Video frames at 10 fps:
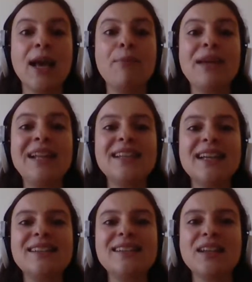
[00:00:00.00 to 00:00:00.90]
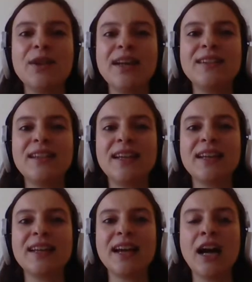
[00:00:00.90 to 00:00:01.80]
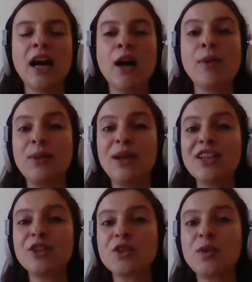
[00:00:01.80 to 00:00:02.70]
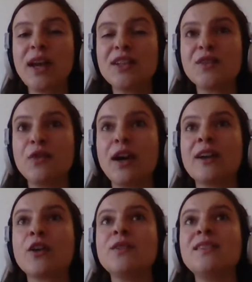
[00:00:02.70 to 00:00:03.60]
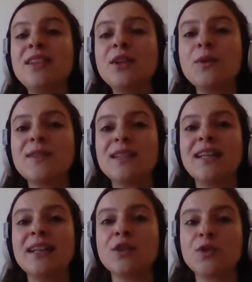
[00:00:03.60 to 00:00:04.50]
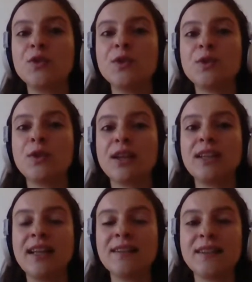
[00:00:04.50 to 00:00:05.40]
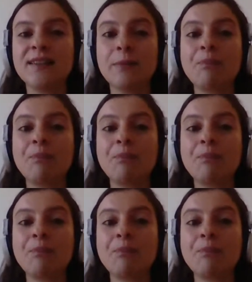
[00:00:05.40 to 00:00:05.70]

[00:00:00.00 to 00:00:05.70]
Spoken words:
Bills integrating population transfer are continuously introduced to the Knesset.